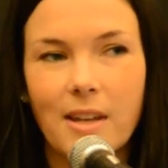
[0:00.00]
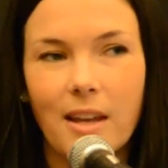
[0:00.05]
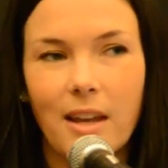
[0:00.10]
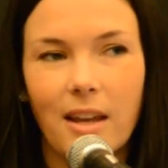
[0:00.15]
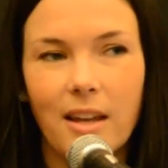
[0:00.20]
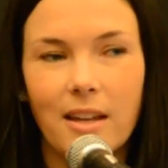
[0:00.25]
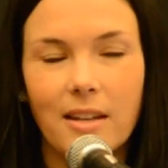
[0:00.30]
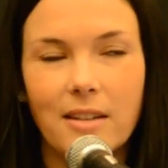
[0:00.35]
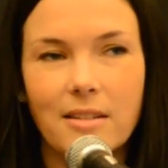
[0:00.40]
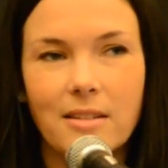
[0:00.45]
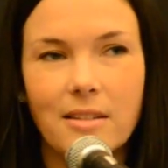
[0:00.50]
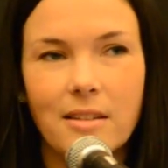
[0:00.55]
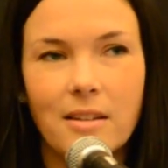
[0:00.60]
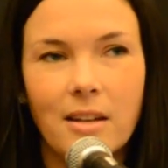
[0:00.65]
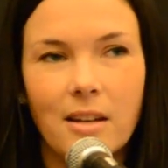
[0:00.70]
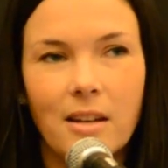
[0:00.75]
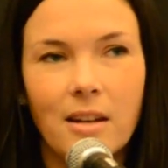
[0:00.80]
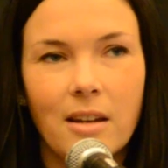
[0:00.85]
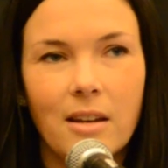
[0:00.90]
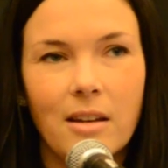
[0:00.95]
And
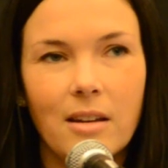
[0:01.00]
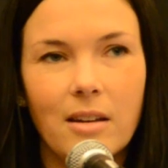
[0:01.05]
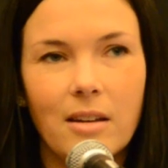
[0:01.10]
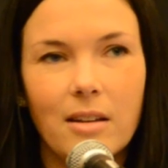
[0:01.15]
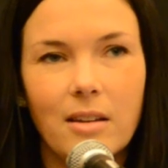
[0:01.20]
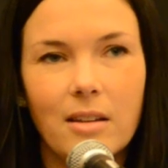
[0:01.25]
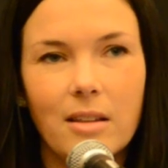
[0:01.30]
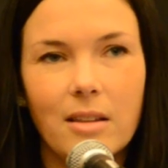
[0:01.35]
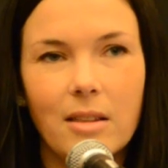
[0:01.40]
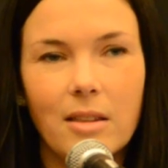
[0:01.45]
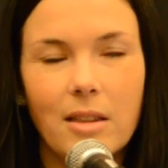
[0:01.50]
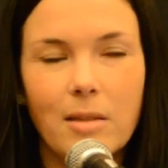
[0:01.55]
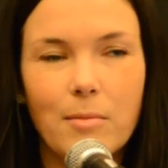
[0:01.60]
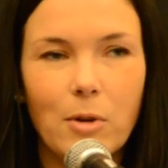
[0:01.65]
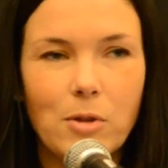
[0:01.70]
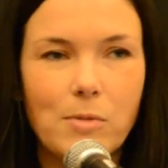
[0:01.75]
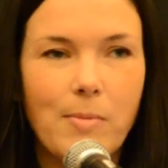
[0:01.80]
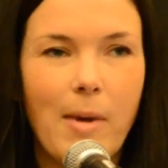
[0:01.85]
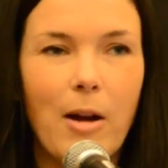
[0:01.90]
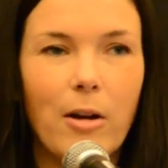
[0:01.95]
the
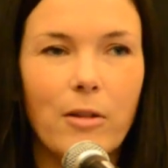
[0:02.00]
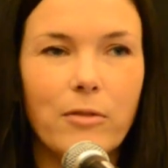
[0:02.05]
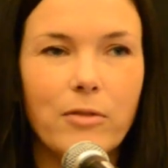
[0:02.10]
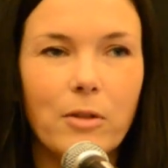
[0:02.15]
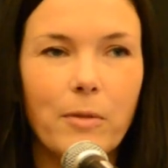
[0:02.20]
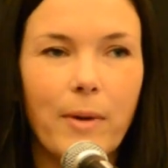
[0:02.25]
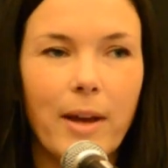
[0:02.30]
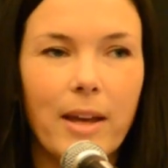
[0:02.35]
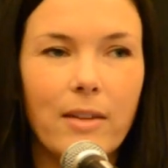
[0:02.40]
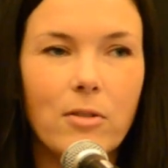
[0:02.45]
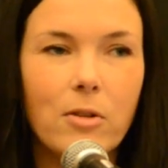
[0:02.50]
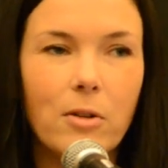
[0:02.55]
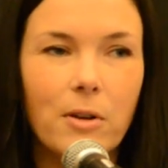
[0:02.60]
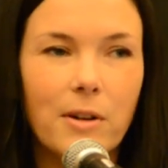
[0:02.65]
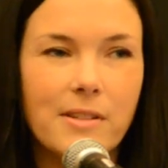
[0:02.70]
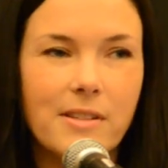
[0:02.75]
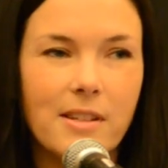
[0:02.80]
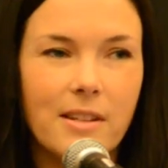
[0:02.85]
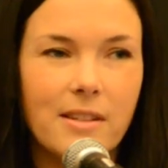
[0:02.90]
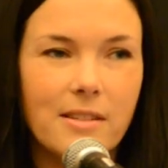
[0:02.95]
most powerful way, of
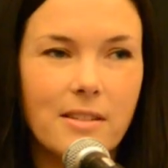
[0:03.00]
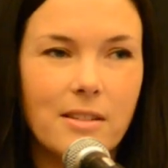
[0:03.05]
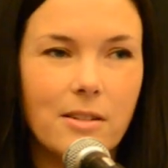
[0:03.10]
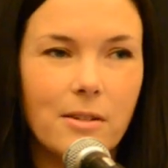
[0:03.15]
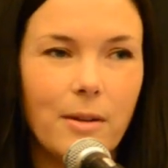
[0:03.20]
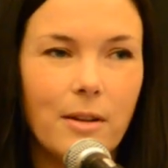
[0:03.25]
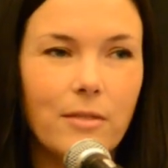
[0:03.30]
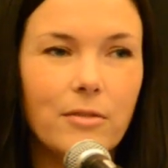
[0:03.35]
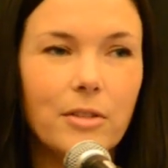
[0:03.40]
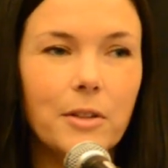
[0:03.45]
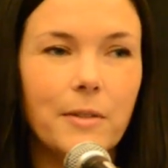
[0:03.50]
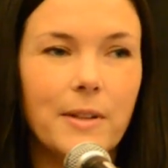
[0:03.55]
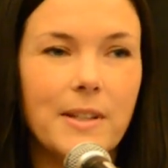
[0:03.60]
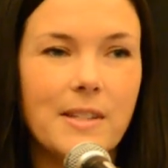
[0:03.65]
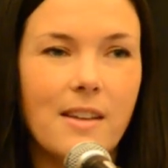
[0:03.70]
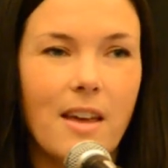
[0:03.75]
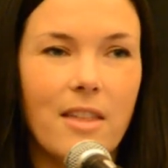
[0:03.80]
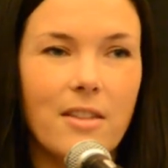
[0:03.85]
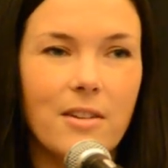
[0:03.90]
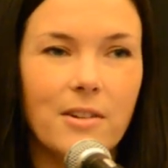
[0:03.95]
course, is to
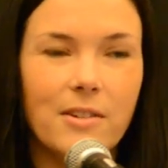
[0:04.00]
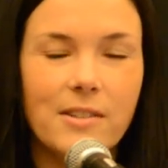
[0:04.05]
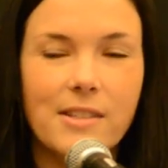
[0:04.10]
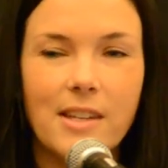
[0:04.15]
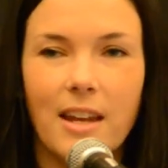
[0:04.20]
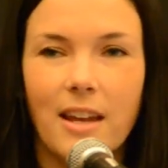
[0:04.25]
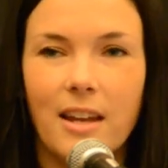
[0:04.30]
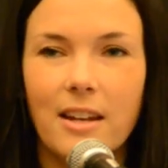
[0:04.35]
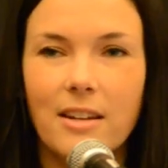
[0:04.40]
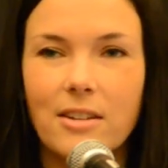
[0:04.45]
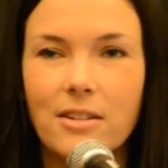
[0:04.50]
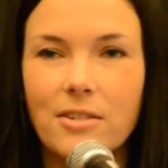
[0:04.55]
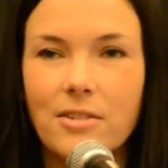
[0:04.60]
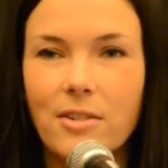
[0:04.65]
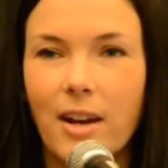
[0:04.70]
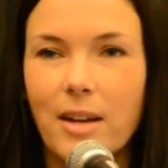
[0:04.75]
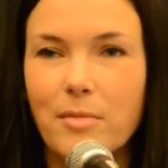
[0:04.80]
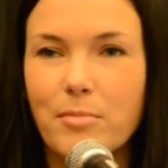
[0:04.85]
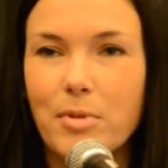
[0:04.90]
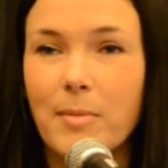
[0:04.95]
influence others and
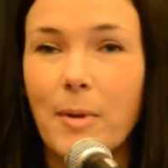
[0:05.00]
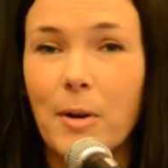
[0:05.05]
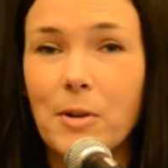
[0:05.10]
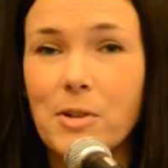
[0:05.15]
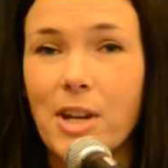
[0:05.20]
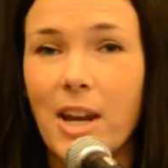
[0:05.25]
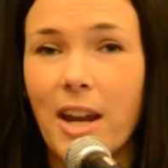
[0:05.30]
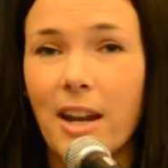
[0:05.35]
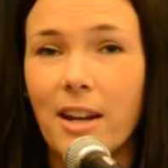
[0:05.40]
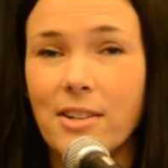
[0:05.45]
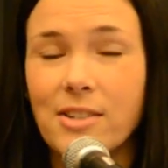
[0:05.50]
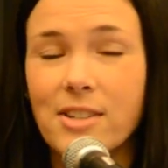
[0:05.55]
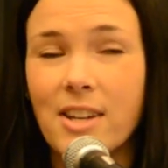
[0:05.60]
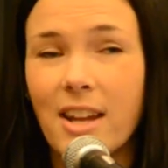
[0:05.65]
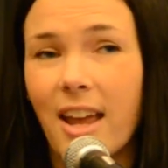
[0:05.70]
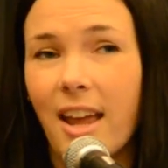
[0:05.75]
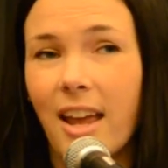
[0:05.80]
try and promote change.